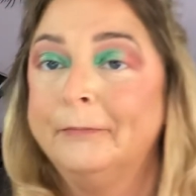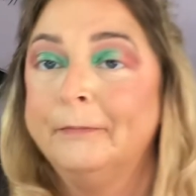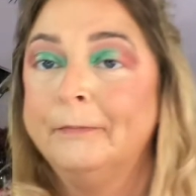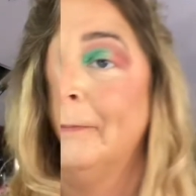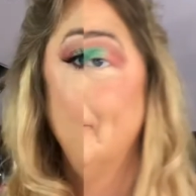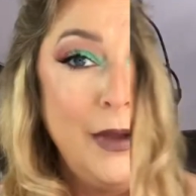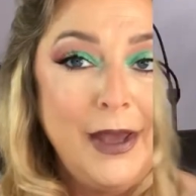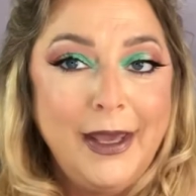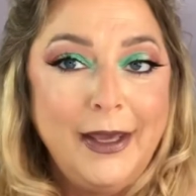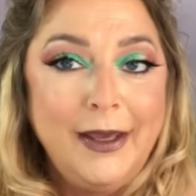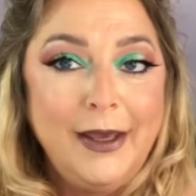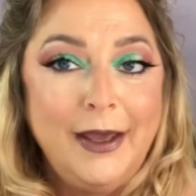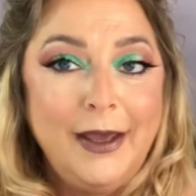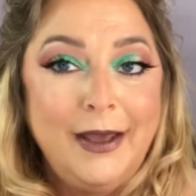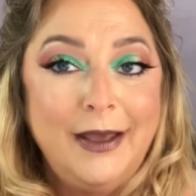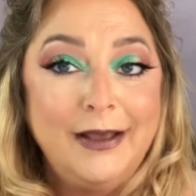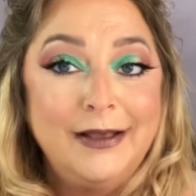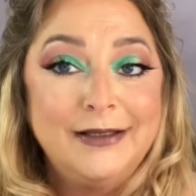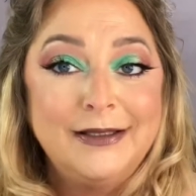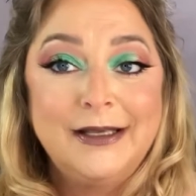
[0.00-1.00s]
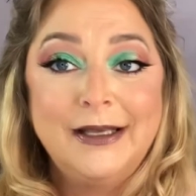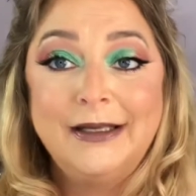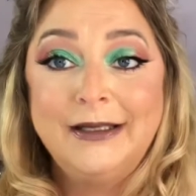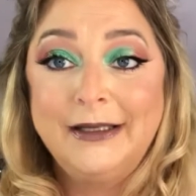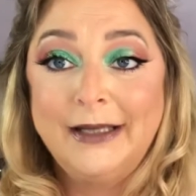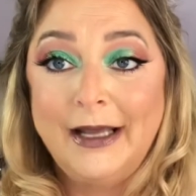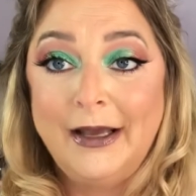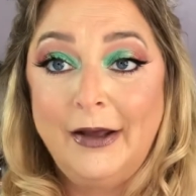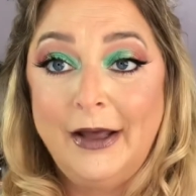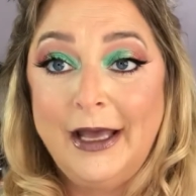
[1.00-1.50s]
Okay guys,
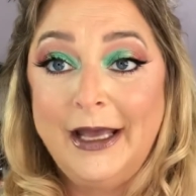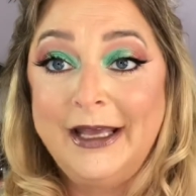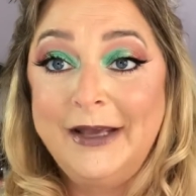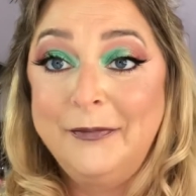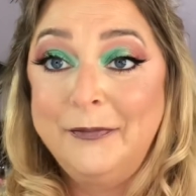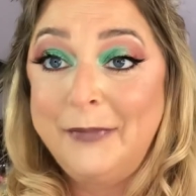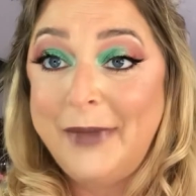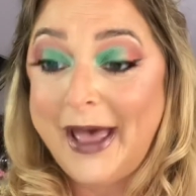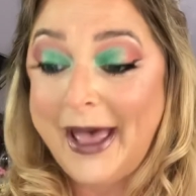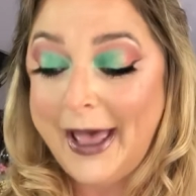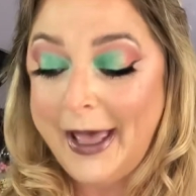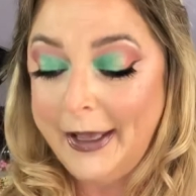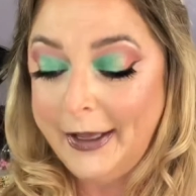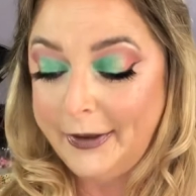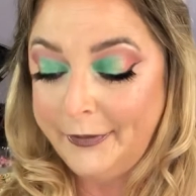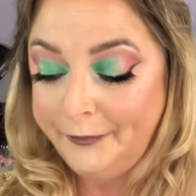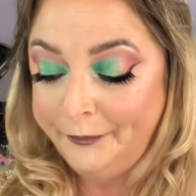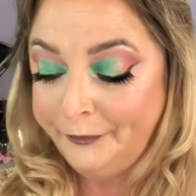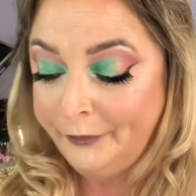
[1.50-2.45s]
now I am back.